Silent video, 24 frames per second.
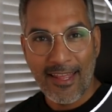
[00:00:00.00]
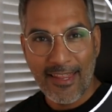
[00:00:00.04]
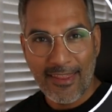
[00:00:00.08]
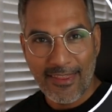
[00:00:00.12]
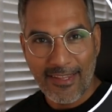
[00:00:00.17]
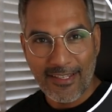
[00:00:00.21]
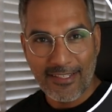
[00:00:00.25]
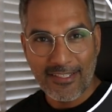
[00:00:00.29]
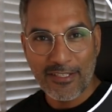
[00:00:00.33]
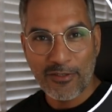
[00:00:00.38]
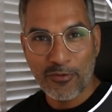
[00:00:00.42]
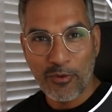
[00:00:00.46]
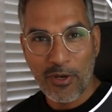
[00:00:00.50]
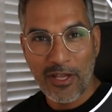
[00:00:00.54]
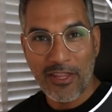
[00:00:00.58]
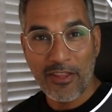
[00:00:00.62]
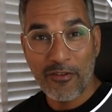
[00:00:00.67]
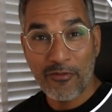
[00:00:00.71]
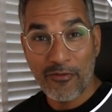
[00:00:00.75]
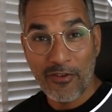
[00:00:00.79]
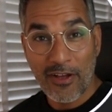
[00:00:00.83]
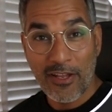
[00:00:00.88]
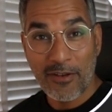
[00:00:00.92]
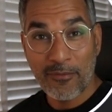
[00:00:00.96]
This is where the
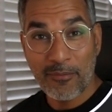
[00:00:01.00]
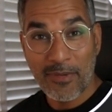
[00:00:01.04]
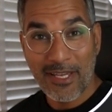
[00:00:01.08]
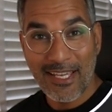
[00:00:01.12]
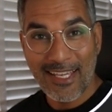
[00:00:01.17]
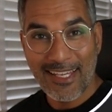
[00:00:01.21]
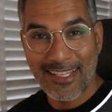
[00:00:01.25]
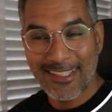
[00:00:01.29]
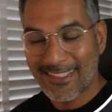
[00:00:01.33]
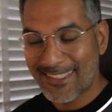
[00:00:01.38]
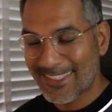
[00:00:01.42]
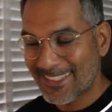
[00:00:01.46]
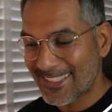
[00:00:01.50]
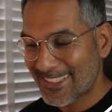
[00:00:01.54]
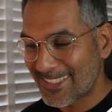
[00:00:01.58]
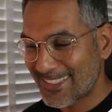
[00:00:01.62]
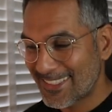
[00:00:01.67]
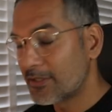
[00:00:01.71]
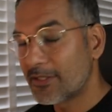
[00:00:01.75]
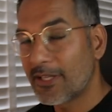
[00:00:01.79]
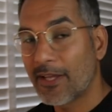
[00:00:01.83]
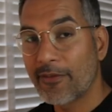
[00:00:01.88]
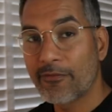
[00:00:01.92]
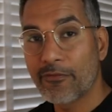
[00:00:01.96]
fun begins.
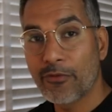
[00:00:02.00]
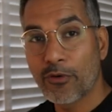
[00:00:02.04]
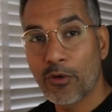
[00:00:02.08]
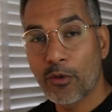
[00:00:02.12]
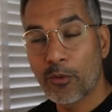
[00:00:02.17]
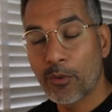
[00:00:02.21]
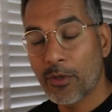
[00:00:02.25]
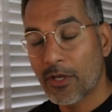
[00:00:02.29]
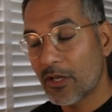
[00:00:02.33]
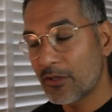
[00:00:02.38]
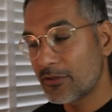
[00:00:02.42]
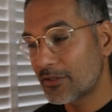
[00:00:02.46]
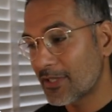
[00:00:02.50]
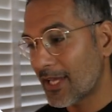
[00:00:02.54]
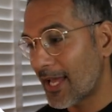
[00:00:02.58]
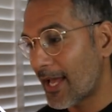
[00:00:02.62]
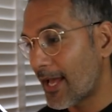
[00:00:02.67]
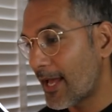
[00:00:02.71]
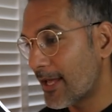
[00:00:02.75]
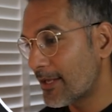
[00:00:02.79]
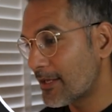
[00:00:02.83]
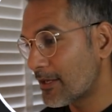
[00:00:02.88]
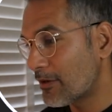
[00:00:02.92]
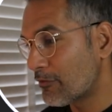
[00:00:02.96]
Step 4, we're going to
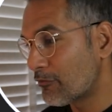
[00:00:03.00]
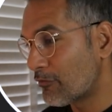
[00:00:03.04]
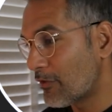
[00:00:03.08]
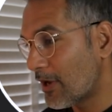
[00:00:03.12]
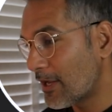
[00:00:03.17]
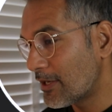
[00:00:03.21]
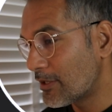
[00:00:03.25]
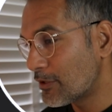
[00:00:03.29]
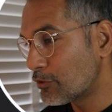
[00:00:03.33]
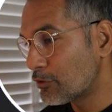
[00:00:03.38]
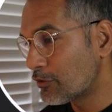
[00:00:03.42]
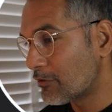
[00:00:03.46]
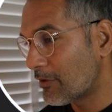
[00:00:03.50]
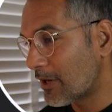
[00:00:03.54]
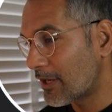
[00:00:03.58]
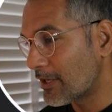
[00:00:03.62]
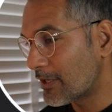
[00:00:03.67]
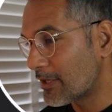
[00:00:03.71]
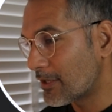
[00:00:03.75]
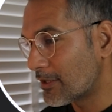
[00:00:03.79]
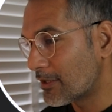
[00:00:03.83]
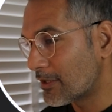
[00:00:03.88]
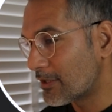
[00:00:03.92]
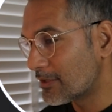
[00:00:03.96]
add radial
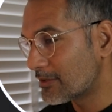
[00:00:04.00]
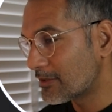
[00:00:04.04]
gradient.